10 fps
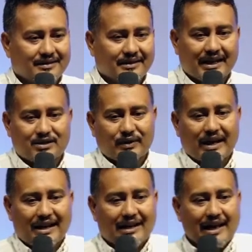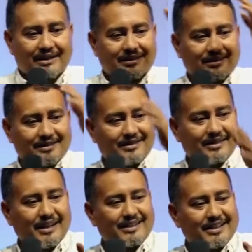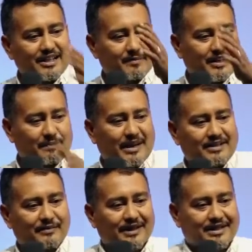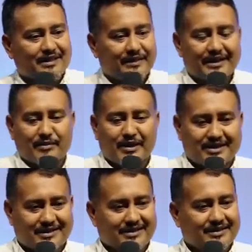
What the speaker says: That's why I like and respect Pastor Vasily very much.